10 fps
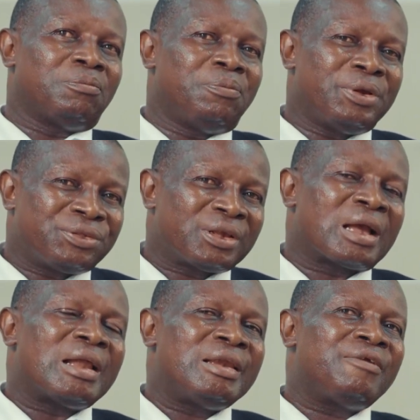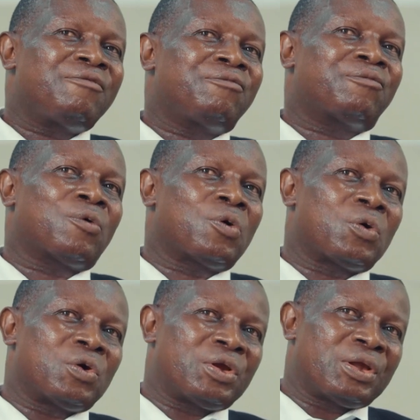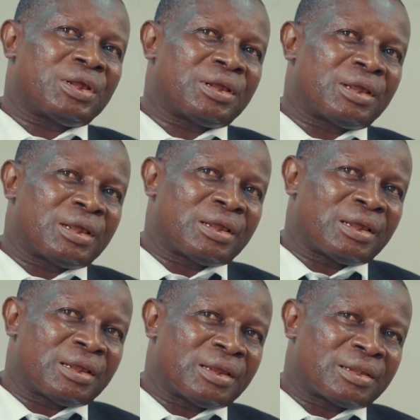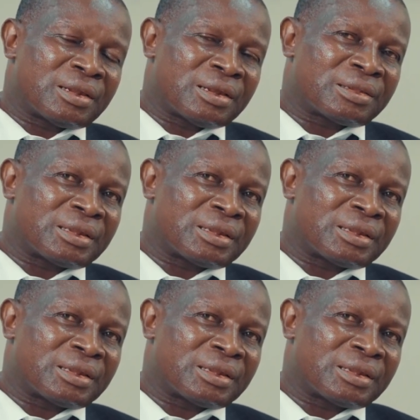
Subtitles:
basically for a